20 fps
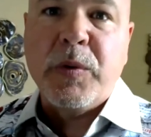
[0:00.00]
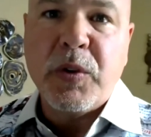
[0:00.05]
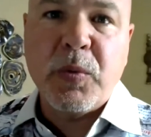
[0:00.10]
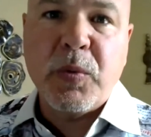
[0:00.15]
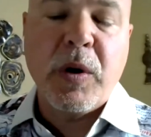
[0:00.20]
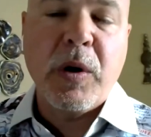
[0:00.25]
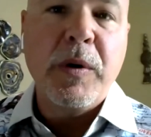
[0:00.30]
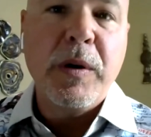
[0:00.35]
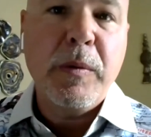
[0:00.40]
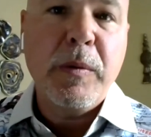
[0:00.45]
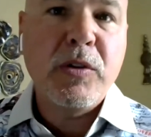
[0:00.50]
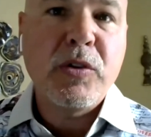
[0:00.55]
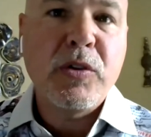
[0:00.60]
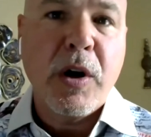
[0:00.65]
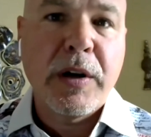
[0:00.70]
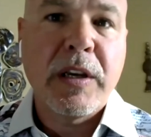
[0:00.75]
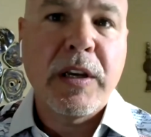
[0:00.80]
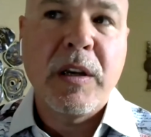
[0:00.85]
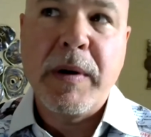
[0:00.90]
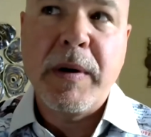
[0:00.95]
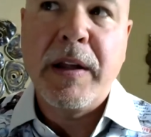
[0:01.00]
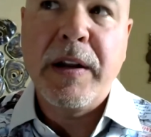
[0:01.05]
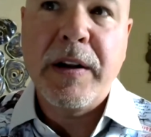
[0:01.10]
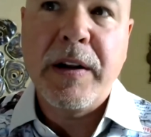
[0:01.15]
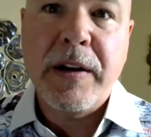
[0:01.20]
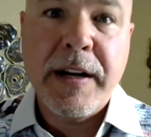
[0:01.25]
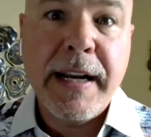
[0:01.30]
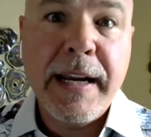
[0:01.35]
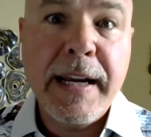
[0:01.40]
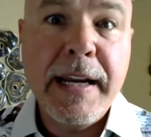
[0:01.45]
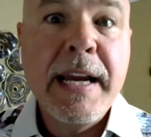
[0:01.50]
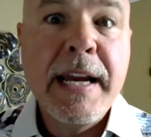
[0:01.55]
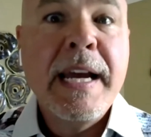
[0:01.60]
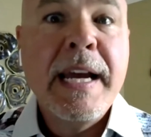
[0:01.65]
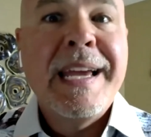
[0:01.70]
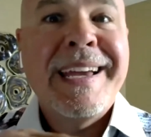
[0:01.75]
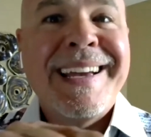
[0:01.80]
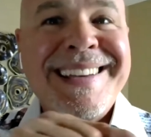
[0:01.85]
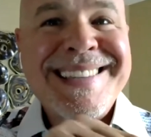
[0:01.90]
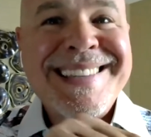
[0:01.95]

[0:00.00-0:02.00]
congruent with what we've been talking about here today,